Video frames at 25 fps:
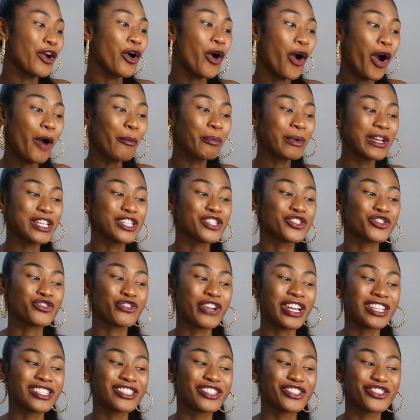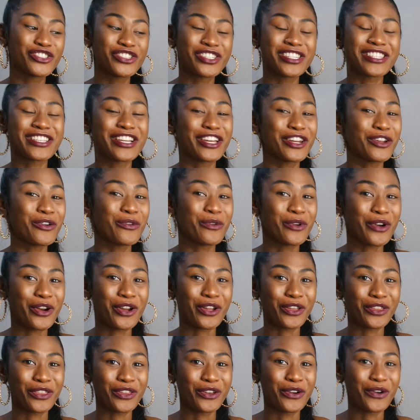I hope his strategy is gonna
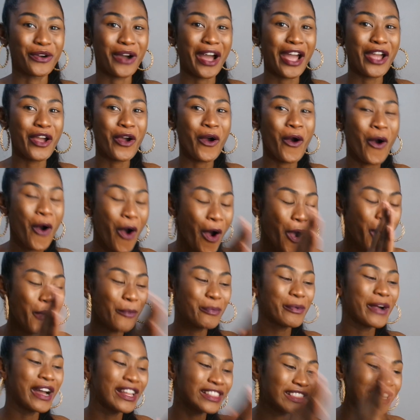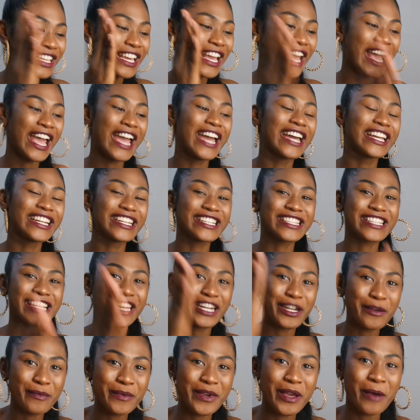work though. I hope at the end it's
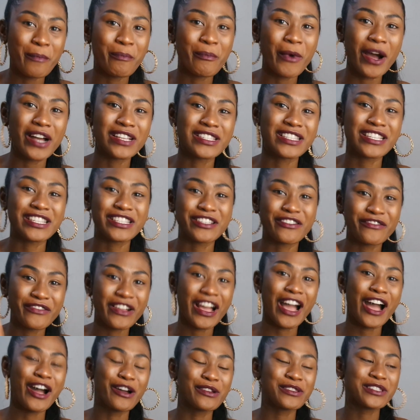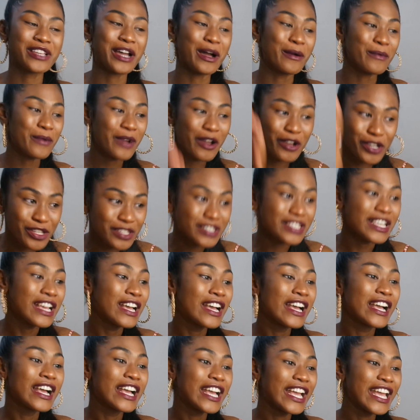gonna be a positive outcome, because
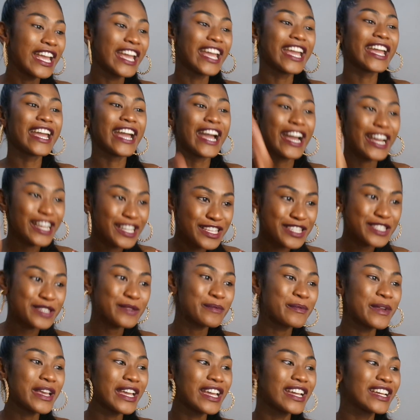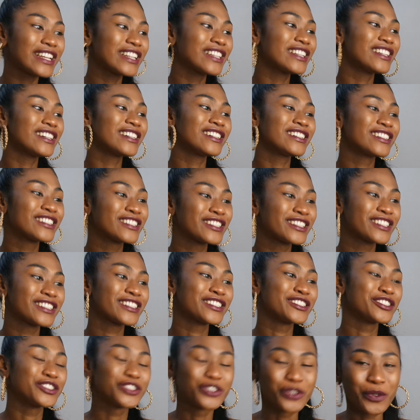he has been
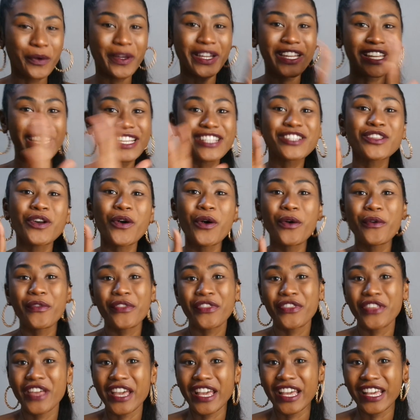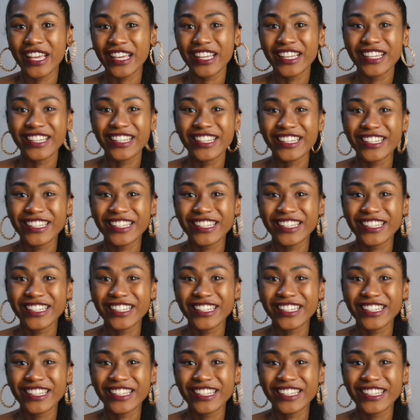doing his own thing,